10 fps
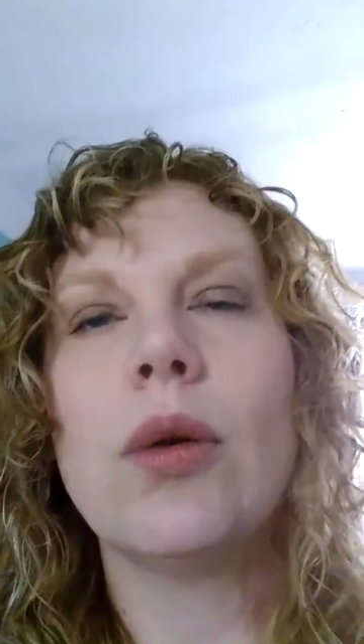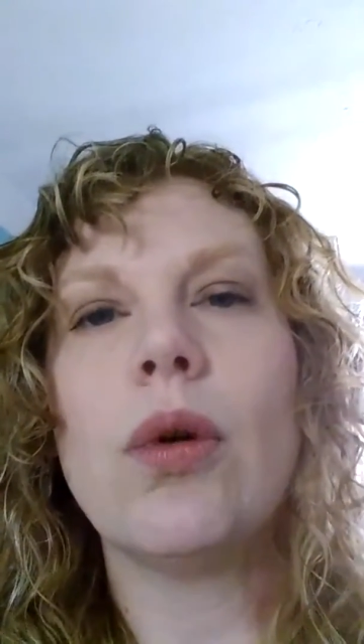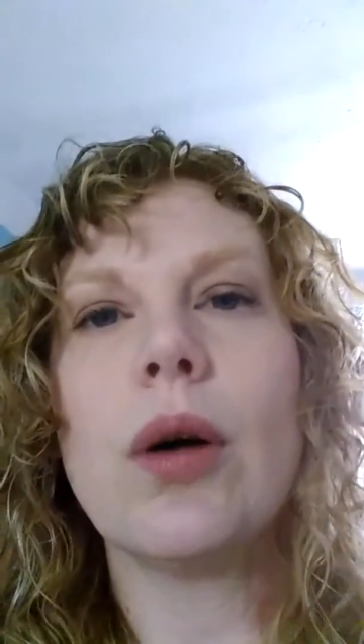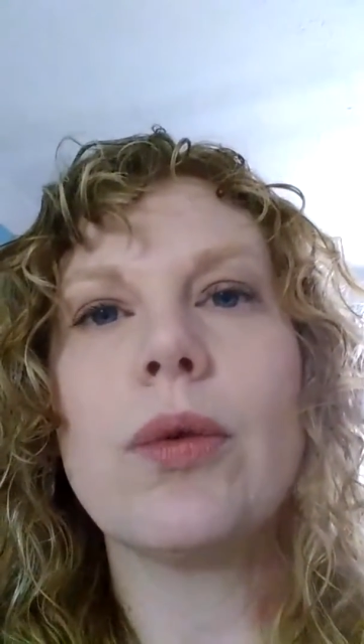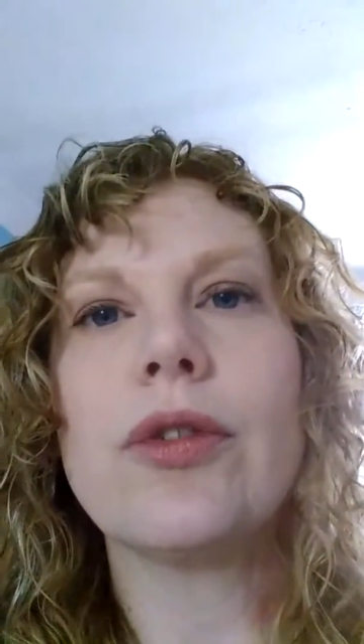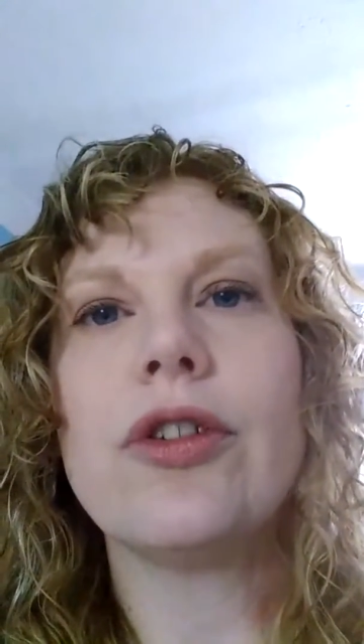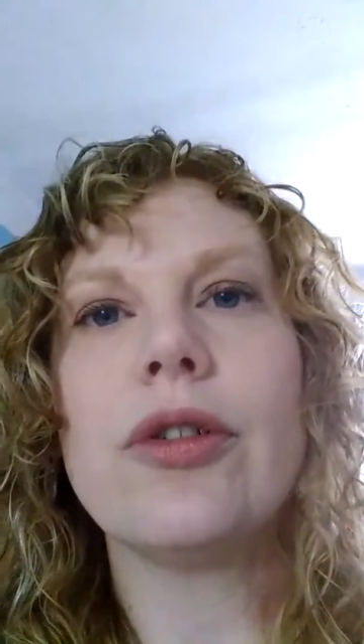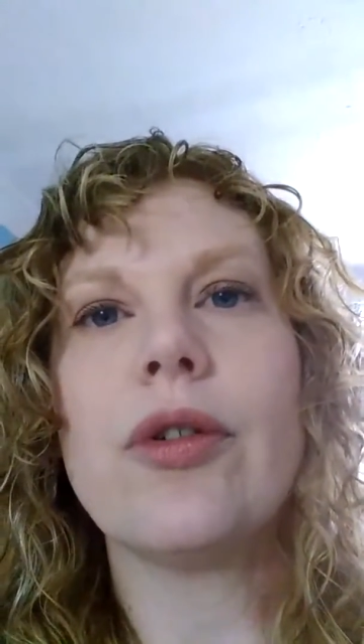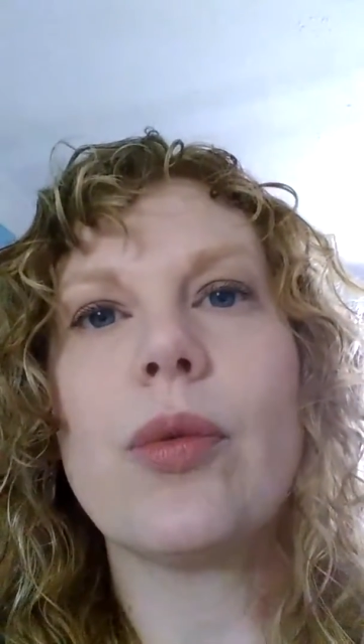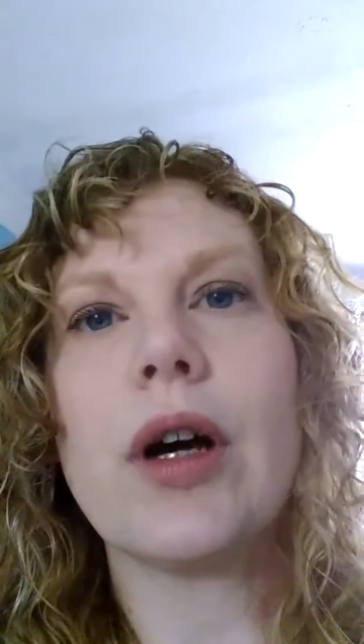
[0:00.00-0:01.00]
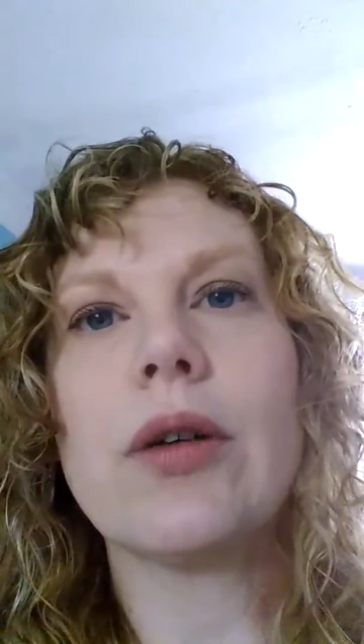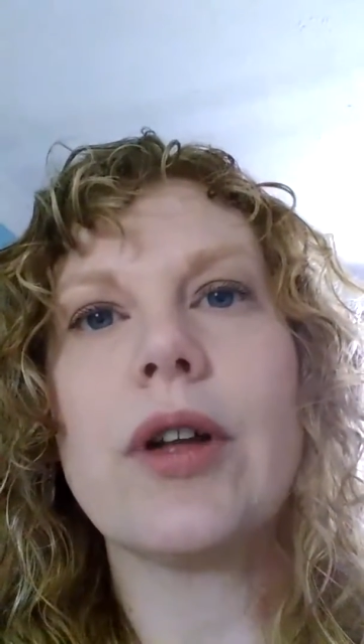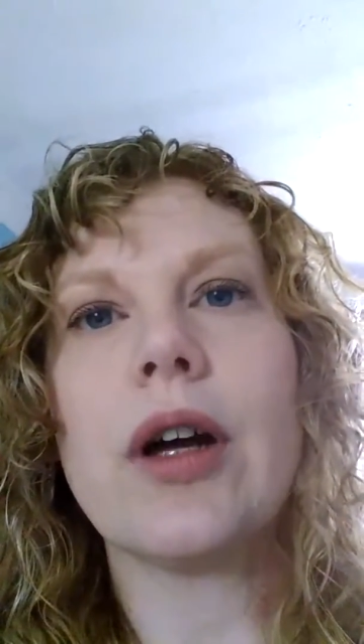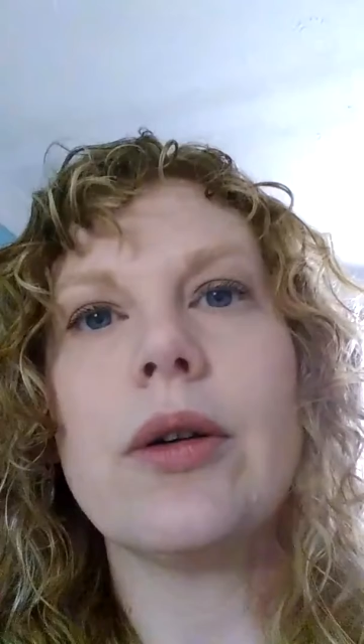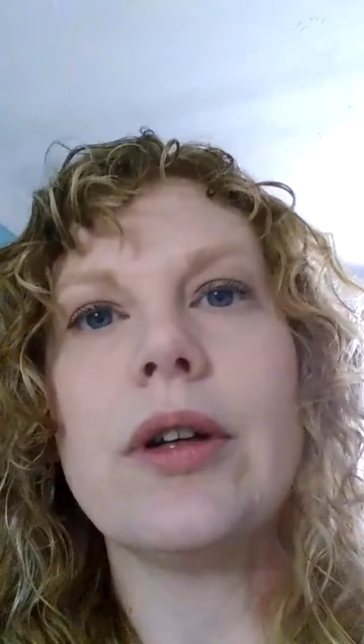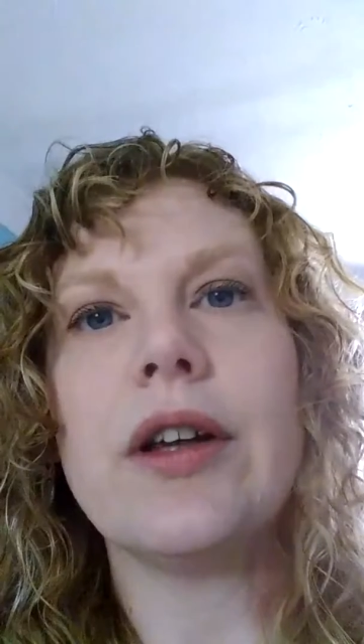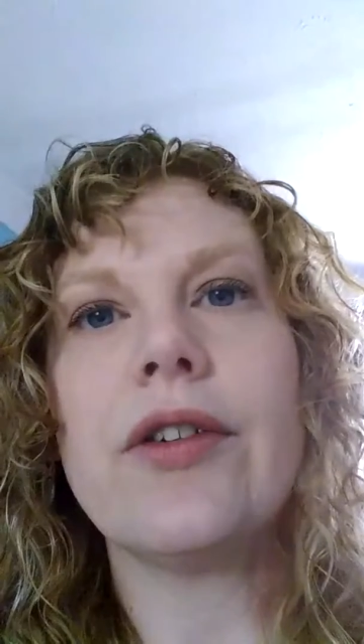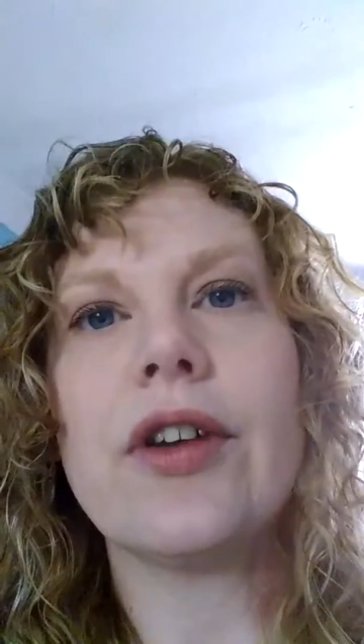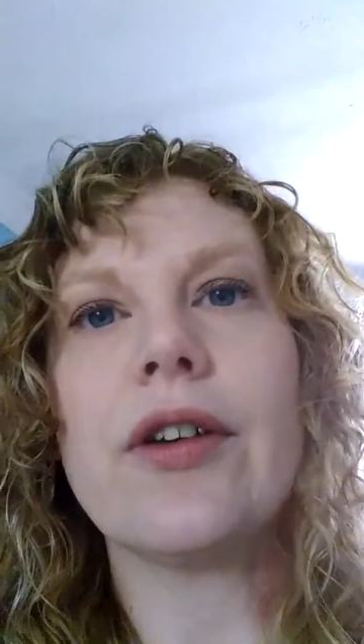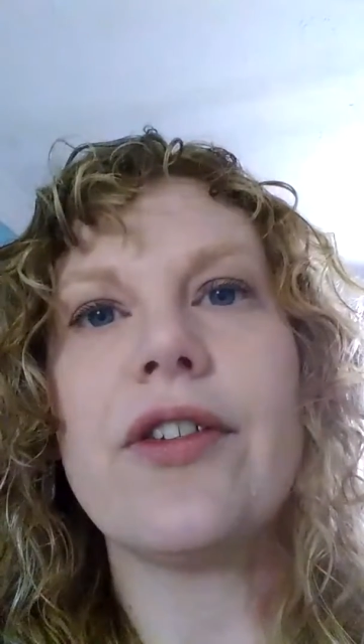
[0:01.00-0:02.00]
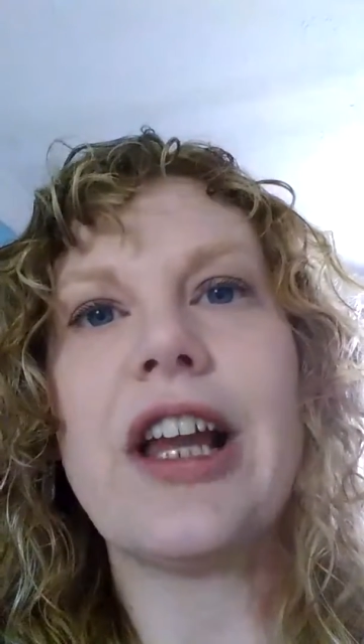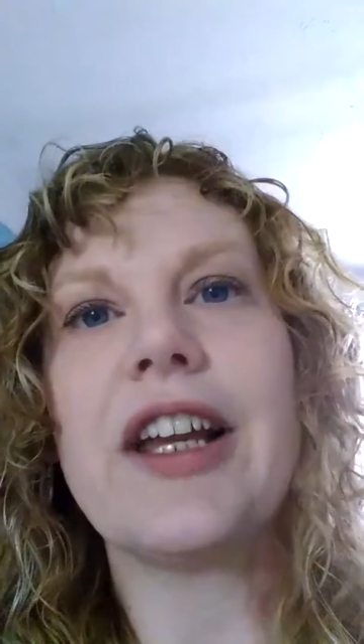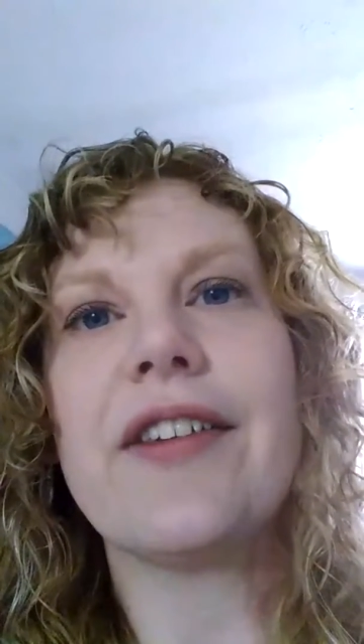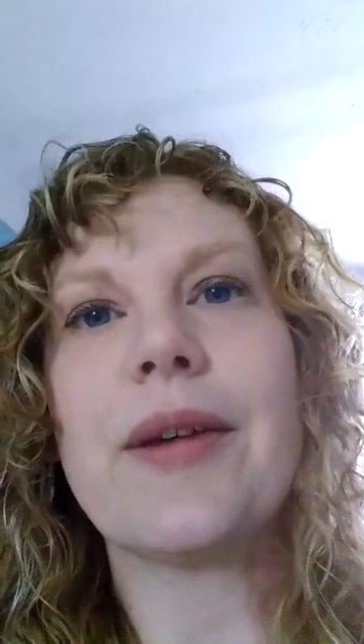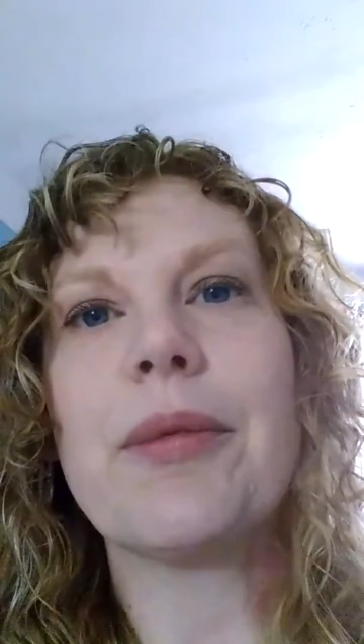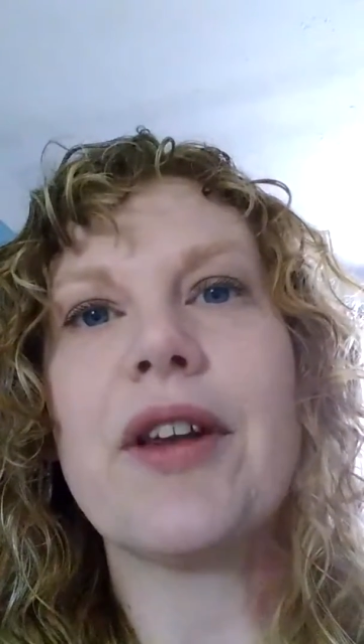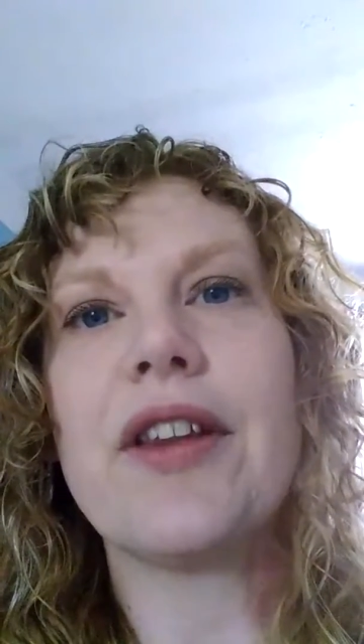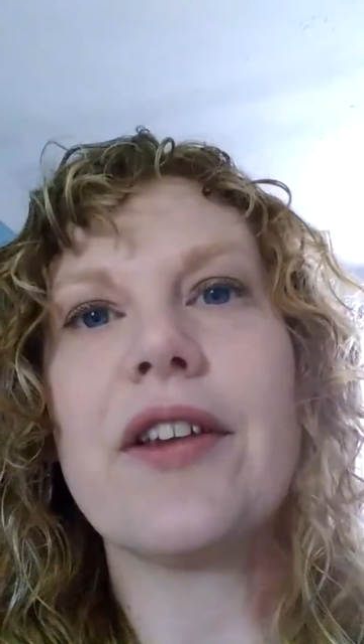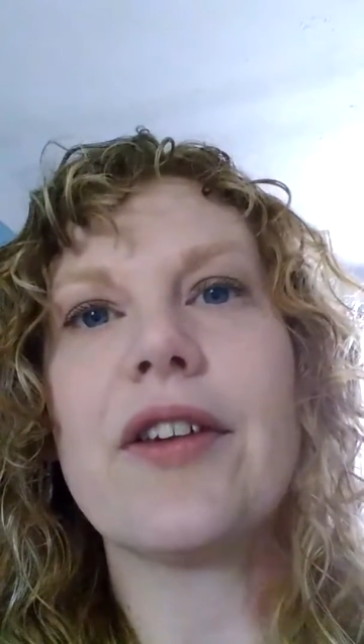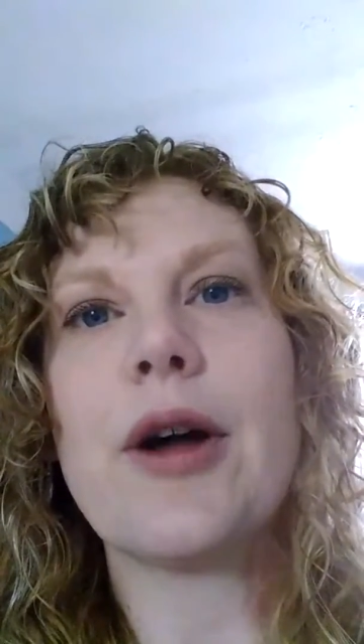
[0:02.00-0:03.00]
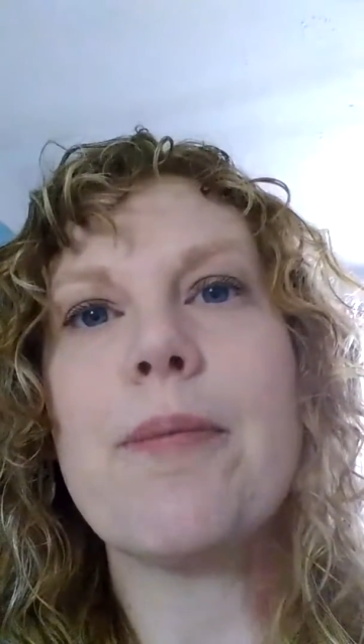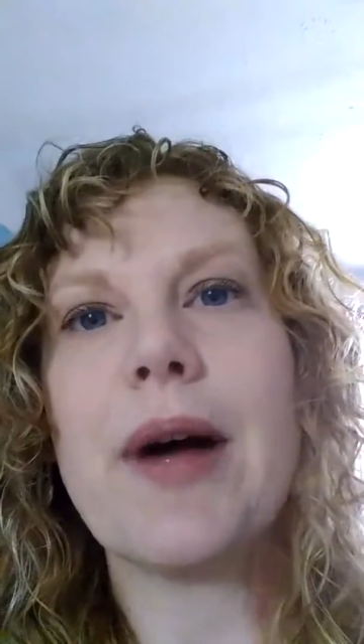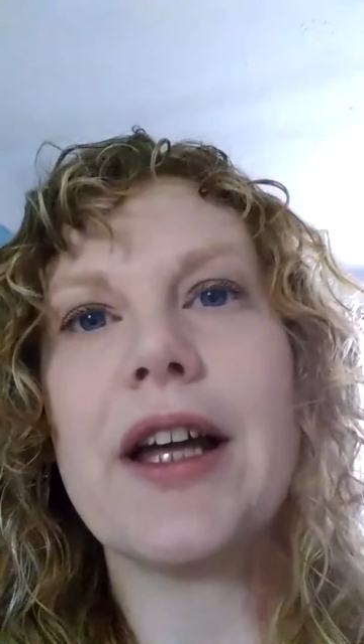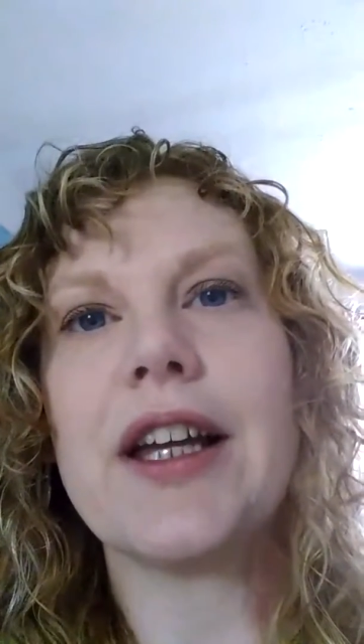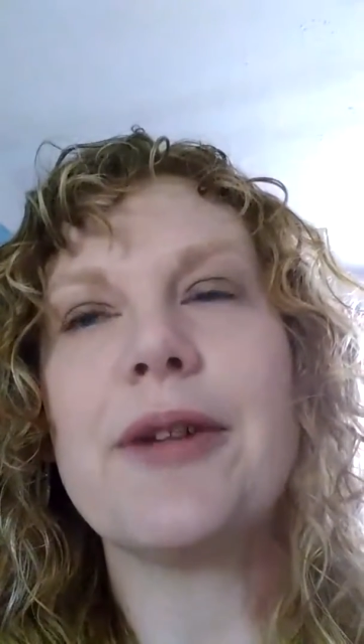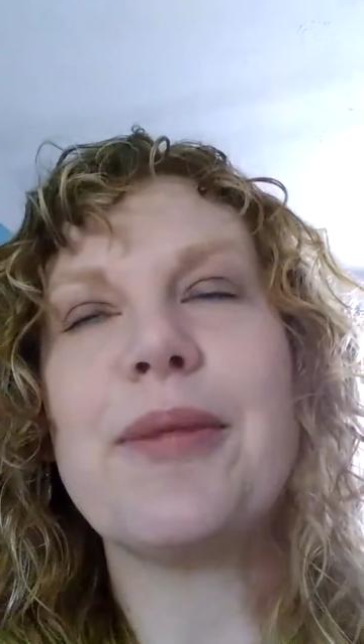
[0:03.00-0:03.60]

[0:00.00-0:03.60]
What I want to do as well, though, is start selling some of the things that I make